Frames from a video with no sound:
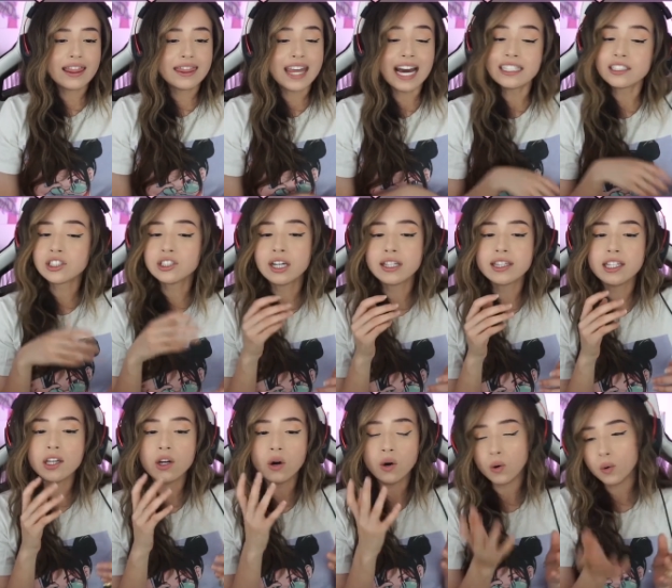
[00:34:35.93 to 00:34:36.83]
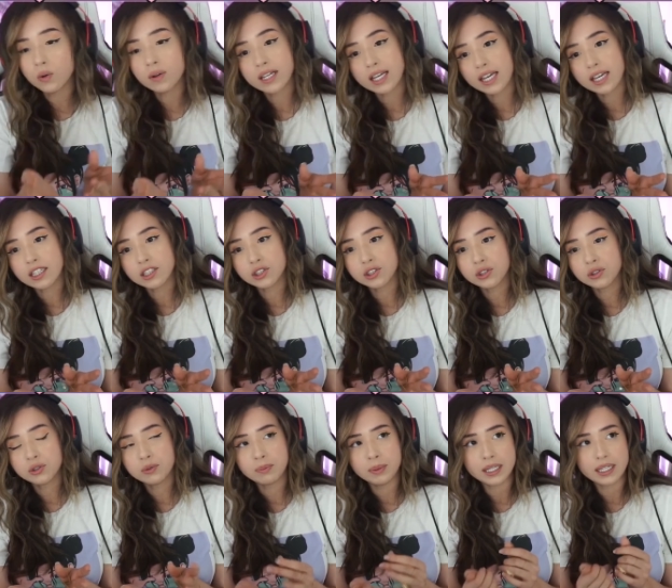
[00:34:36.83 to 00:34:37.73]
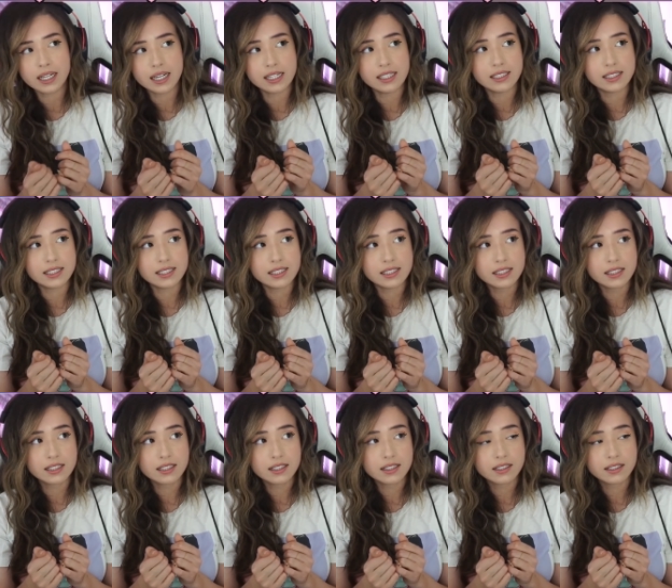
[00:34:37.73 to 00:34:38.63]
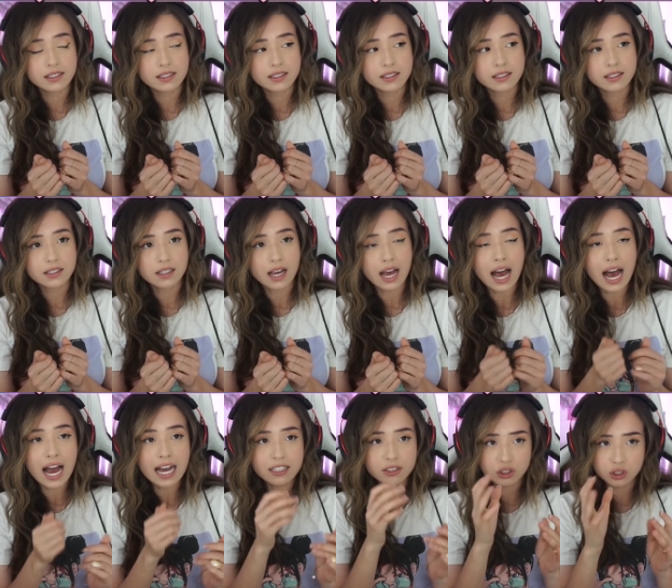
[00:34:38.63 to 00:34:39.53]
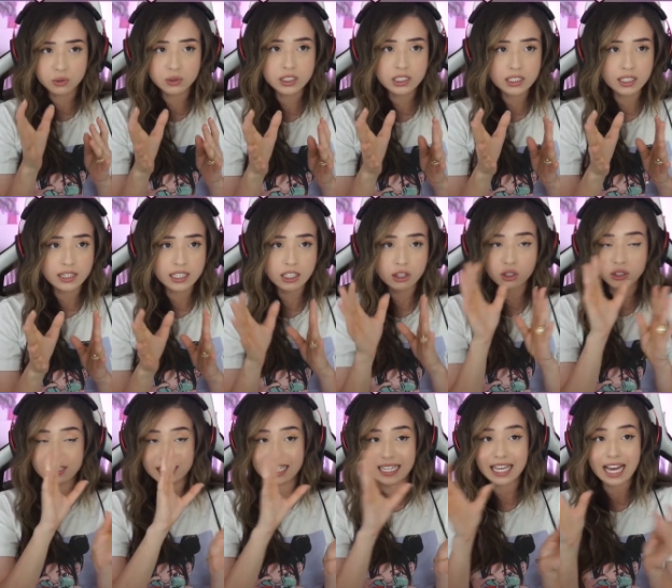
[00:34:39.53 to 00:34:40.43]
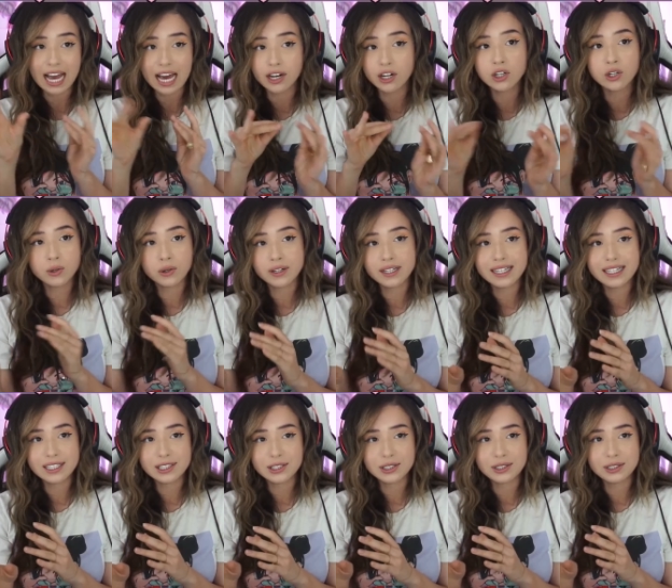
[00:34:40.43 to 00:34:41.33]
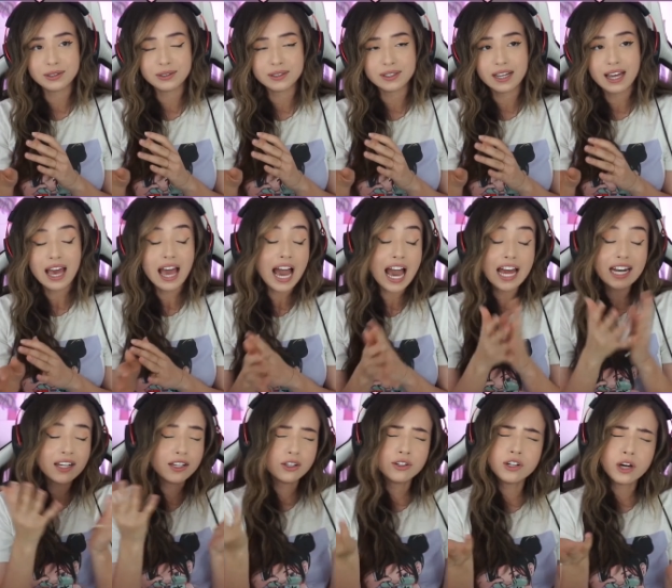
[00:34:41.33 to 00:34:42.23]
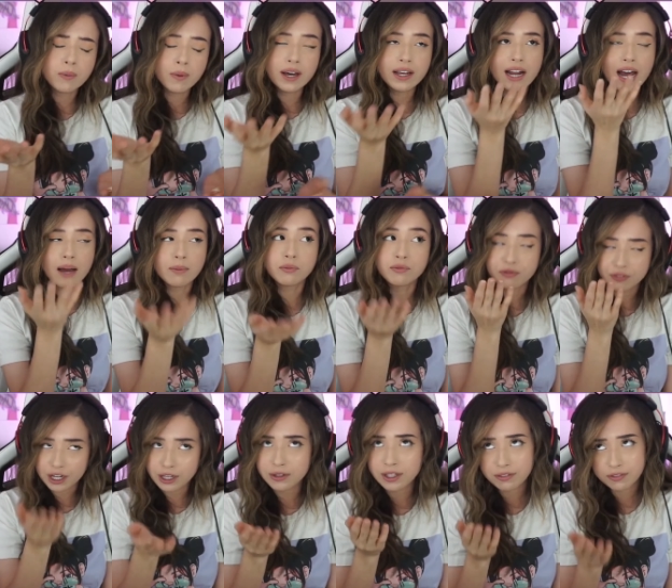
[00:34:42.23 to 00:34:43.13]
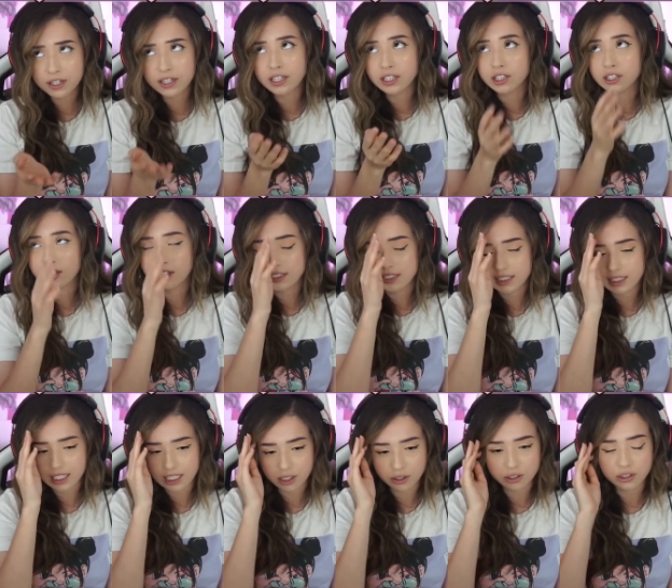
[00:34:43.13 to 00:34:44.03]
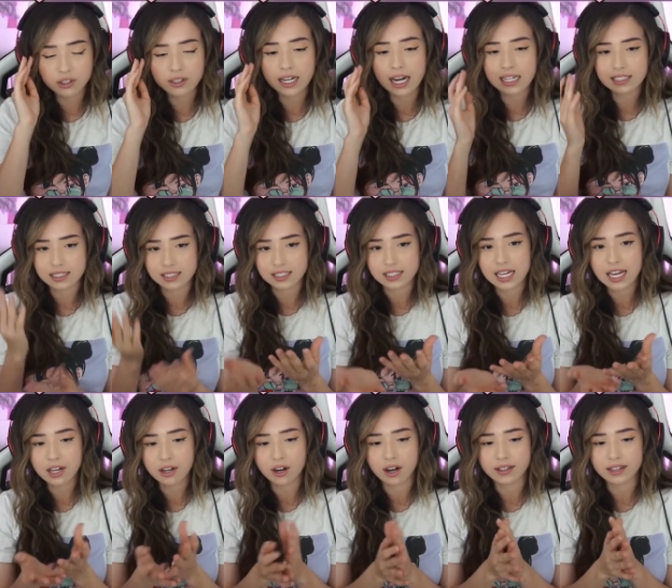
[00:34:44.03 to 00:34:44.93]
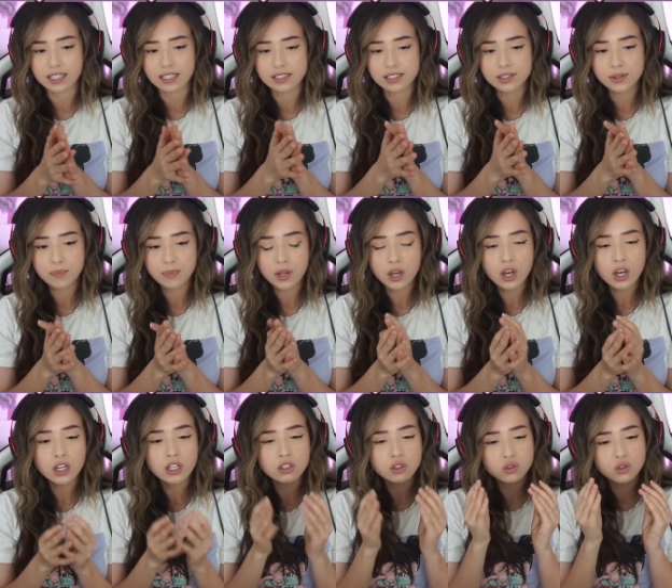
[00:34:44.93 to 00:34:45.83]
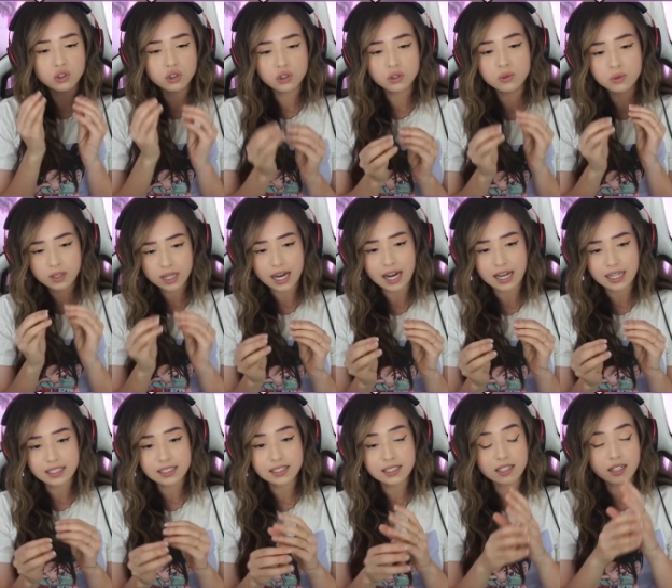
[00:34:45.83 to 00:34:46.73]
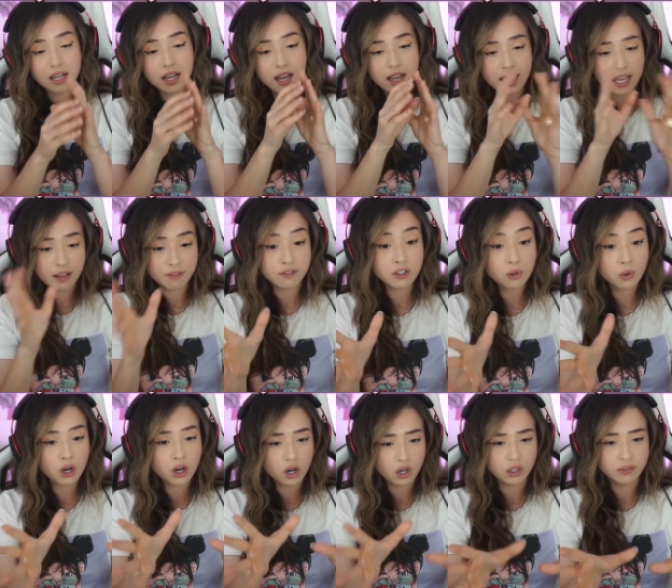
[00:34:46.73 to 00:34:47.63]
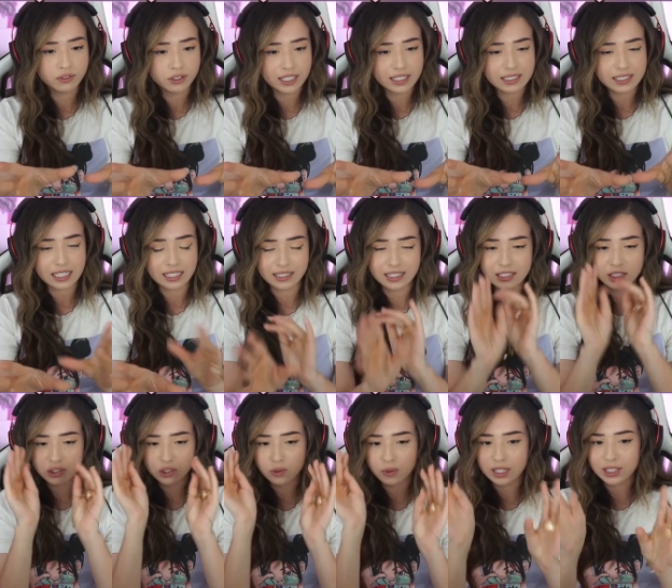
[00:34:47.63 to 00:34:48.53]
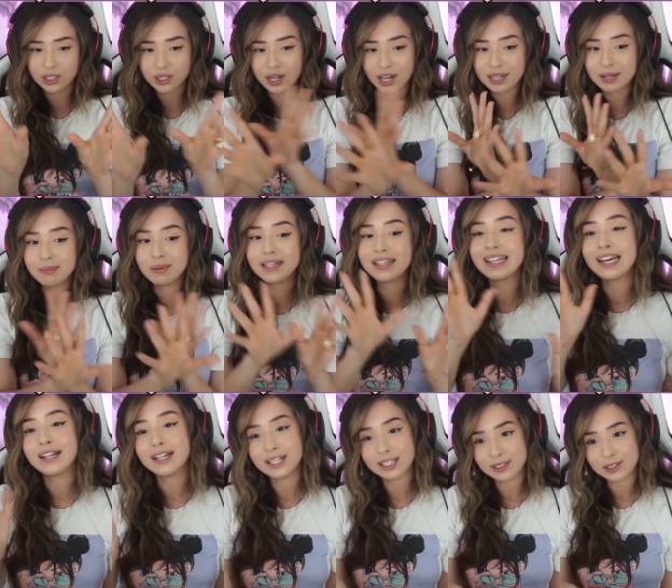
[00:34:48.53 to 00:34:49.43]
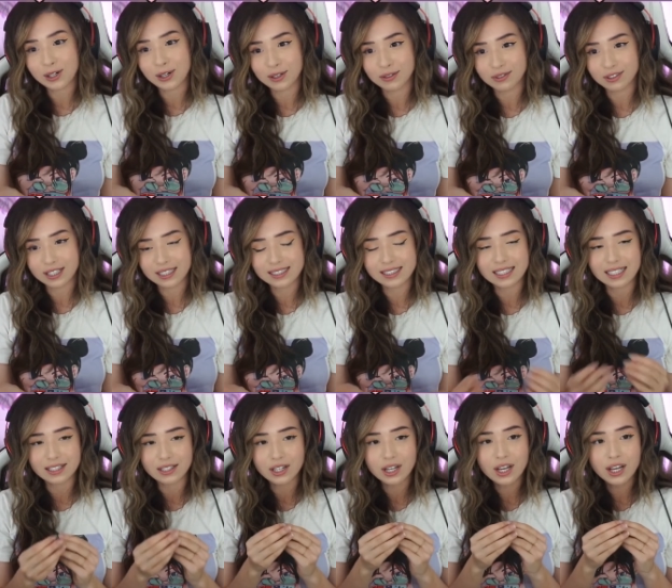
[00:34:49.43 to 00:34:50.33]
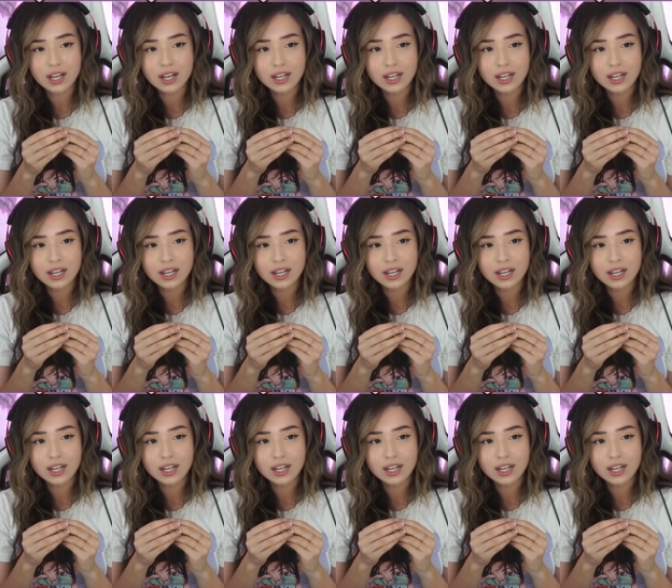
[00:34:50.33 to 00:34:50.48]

that's not the only issue, because I do still think there's a category issue. And you know what? I'm very, very curious to hear your guys' take on this. Do you guys, if you are over 18, this is a question to anybody that is over 18.